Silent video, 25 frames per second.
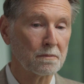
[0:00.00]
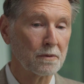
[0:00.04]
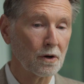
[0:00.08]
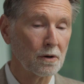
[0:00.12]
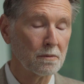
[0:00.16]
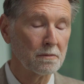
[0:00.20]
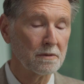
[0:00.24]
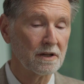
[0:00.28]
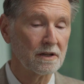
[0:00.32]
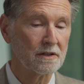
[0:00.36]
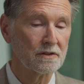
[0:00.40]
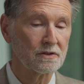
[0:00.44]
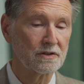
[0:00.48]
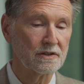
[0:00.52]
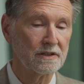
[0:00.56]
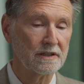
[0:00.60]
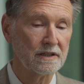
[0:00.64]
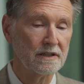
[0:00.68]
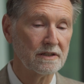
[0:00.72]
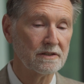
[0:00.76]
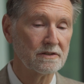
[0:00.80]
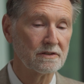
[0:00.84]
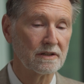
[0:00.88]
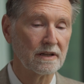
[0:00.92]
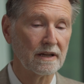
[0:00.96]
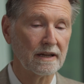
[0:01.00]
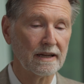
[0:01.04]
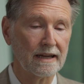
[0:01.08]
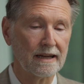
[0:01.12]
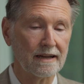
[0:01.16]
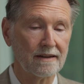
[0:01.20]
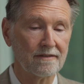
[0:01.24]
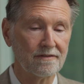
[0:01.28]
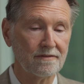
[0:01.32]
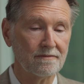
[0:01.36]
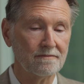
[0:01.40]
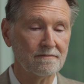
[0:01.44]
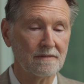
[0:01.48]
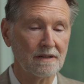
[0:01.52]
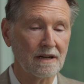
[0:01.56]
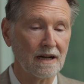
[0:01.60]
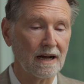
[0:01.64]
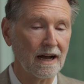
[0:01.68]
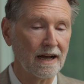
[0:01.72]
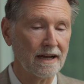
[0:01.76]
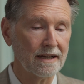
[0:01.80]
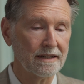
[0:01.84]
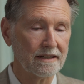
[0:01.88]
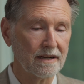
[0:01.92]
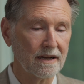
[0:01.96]
permanent seeds, they have
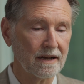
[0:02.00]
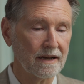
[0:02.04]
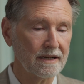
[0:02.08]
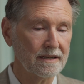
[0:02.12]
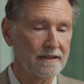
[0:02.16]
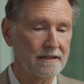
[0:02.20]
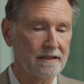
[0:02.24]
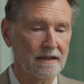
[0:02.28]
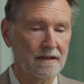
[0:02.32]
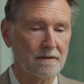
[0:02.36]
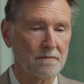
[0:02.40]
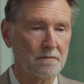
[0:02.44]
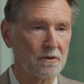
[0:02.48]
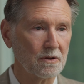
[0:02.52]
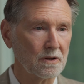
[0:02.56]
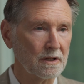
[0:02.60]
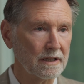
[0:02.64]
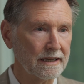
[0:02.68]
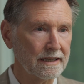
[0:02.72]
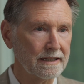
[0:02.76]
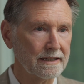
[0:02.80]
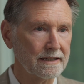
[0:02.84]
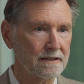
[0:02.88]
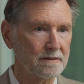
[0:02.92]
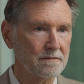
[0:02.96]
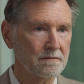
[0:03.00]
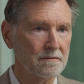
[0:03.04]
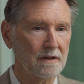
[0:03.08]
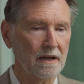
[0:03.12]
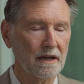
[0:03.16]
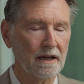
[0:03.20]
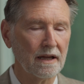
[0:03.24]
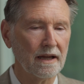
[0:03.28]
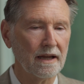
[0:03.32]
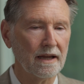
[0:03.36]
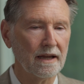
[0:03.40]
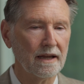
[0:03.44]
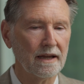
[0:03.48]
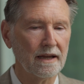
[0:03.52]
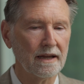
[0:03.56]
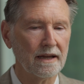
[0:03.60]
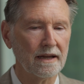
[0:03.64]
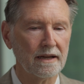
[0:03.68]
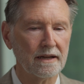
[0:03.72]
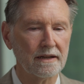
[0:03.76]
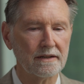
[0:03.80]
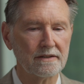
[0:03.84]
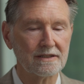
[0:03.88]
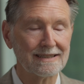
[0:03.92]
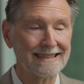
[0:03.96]
iodine, palladium,
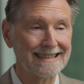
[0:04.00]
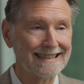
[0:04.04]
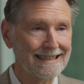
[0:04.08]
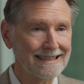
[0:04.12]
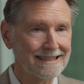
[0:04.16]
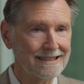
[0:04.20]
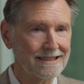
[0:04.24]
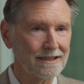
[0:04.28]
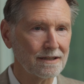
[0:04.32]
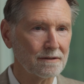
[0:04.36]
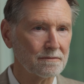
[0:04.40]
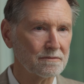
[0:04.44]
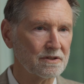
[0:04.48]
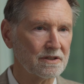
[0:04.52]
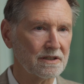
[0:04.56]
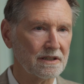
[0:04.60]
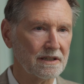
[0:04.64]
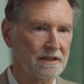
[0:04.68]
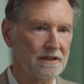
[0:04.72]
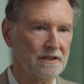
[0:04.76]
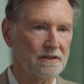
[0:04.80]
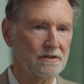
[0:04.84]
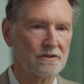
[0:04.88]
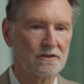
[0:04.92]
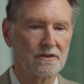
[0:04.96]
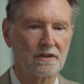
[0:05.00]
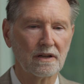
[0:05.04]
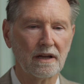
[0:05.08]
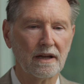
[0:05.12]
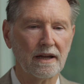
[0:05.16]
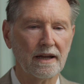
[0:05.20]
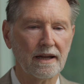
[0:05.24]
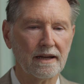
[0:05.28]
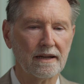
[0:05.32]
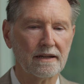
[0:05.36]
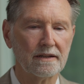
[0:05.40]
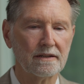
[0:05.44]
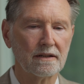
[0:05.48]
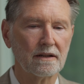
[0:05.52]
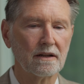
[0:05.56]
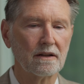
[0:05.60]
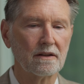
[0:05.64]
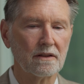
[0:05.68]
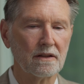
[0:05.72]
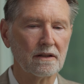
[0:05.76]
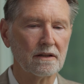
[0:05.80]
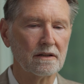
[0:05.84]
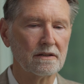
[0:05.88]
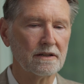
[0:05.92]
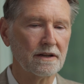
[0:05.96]
and cesium seeds. And
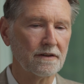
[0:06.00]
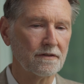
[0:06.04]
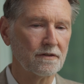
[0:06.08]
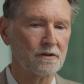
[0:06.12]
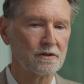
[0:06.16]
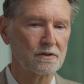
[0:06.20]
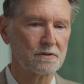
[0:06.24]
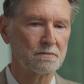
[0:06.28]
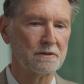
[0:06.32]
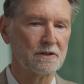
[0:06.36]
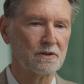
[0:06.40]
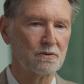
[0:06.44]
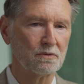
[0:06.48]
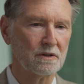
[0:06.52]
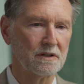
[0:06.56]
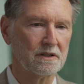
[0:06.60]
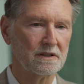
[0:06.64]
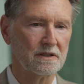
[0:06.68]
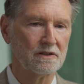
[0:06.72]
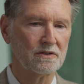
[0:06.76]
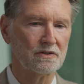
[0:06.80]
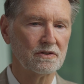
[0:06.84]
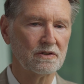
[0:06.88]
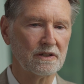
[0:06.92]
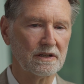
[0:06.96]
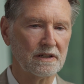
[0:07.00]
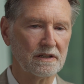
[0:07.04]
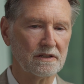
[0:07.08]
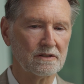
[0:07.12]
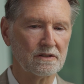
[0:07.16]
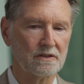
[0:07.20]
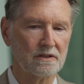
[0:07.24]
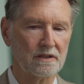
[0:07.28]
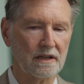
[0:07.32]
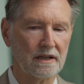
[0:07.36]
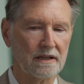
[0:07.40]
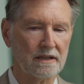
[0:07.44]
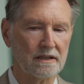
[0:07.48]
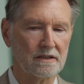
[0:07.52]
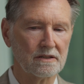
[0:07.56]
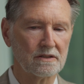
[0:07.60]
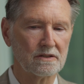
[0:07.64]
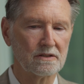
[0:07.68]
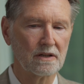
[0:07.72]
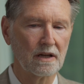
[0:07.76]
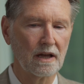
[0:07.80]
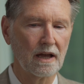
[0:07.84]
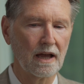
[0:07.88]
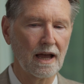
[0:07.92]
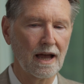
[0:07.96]
the difference between these seeds
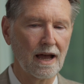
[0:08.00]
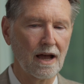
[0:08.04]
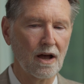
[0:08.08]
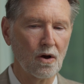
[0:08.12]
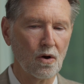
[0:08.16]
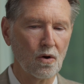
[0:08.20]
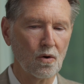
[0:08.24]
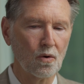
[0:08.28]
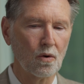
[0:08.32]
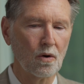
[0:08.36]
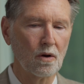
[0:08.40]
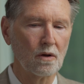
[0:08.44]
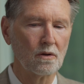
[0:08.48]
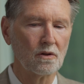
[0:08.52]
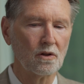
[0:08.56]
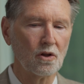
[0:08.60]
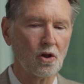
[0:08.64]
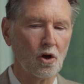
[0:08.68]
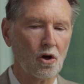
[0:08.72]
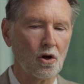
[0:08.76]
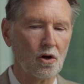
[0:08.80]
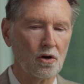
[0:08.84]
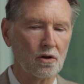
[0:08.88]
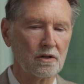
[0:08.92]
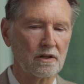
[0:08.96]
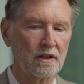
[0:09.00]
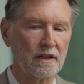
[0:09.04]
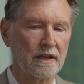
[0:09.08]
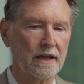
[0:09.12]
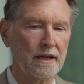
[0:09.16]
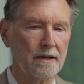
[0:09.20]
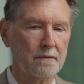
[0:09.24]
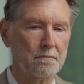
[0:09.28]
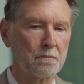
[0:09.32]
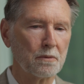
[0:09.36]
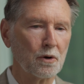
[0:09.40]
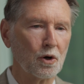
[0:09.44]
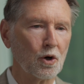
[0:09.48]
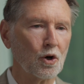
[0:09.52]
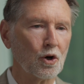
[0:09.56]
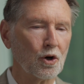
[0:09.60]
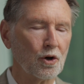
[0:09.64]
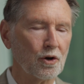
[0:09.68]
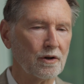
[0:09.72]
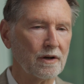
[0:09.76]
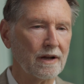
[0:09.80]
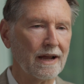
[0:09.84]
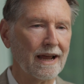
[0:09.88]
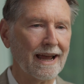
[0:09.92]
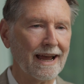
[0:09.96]
is how long they
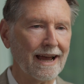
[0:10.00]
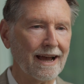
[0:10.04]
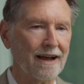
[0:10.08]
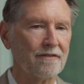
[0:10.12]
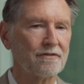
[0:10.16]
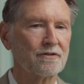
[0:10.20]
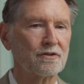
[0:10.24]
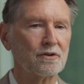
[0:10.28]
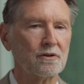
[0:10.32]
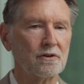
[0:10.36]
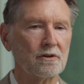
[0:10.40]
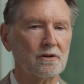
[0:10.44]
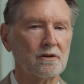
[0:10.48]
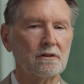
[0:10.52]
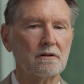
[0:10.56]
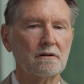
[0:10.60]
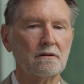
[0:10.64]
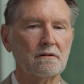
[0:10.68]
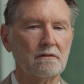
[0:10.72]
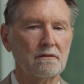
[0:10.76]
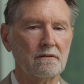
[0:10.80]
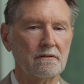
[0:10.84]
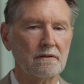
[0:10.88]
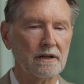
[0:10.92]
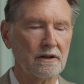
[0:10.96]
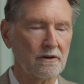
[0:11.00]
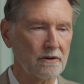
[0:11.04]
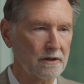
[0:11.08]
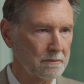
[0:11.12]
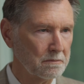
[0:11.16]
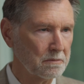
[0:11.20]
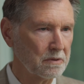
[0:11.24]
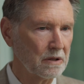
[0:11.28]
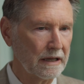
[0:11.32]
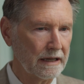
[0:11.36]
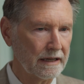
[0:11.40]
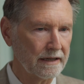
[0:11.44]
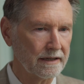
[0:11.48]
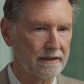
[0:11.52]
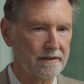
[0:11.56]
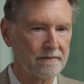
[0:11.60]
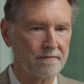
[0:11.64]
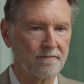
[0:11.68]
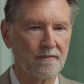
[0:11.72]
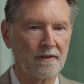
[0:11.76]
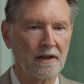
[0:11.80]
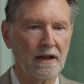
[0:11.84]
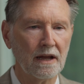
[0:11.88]
burn after they're implanted.